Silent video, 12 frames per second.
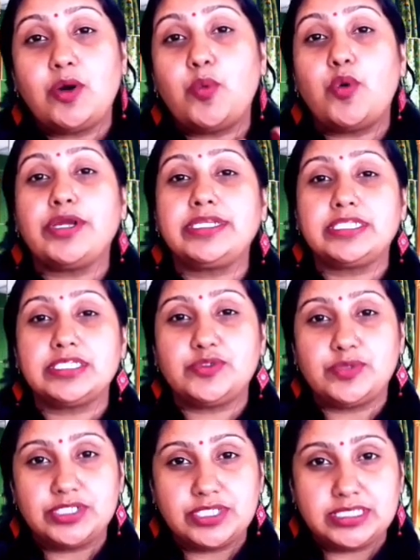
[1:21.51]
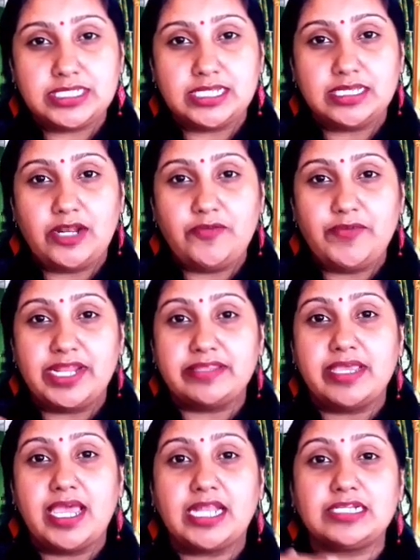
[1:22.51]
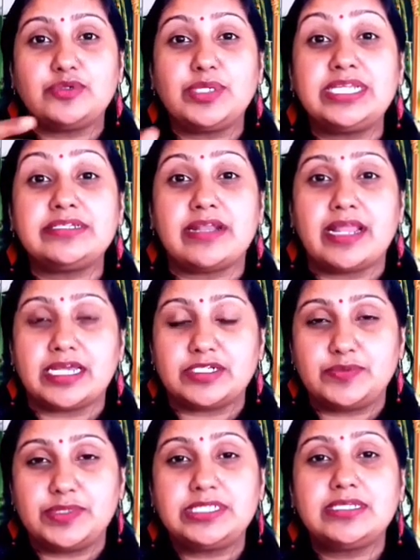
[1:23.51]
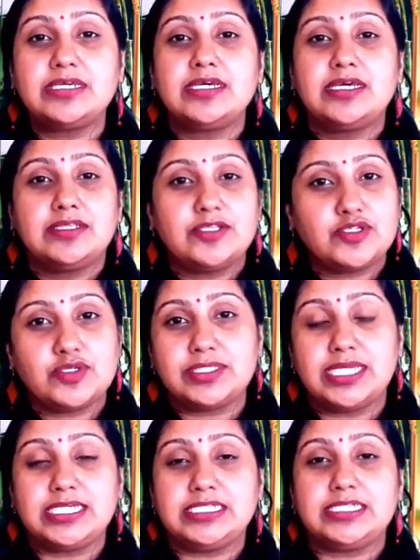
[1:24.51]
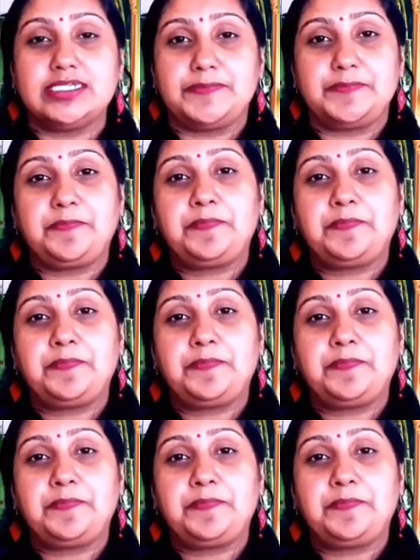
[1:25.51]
avoid situations like that where they had to interact with the society.